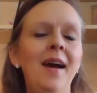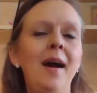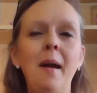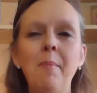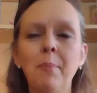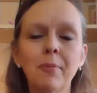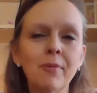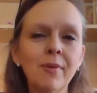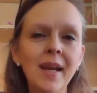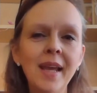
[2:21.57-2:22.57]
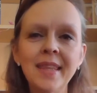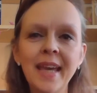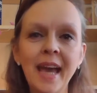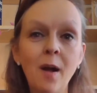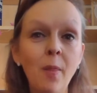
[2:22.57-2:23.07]
I'm breathing
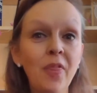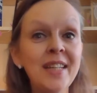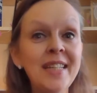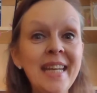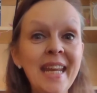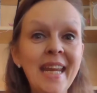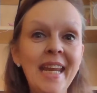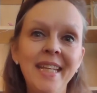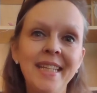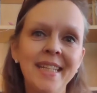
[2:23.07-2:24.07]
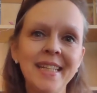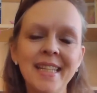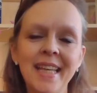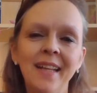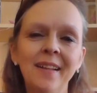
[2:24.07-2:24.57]
out the need to
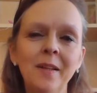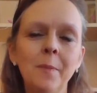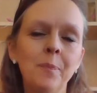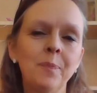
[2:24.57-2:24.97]
sell.